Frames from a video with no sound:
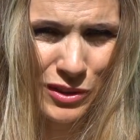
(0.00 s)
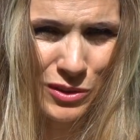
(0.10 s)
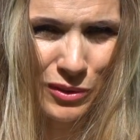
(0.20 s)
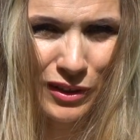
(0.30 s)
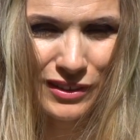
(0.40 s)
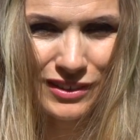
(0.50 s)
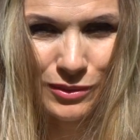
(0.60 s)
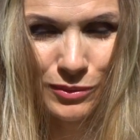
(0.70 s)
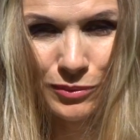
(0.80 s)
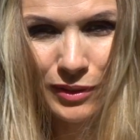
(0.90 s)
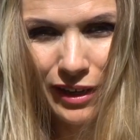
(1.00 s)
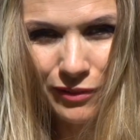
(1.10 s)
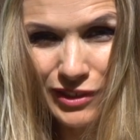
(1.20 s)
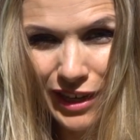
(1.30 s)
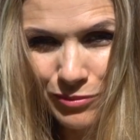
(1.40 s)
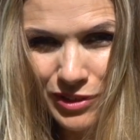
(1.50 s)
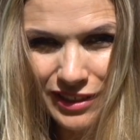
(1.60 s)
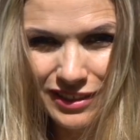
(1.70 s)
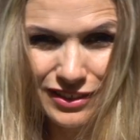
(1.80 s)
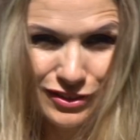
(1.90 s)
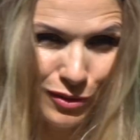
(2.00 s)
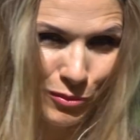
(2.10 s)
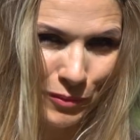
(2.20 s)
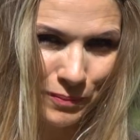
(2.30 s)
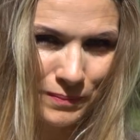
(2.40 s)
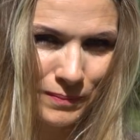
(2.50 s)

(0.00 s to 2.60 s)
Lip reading: astrology when we have times like this summer.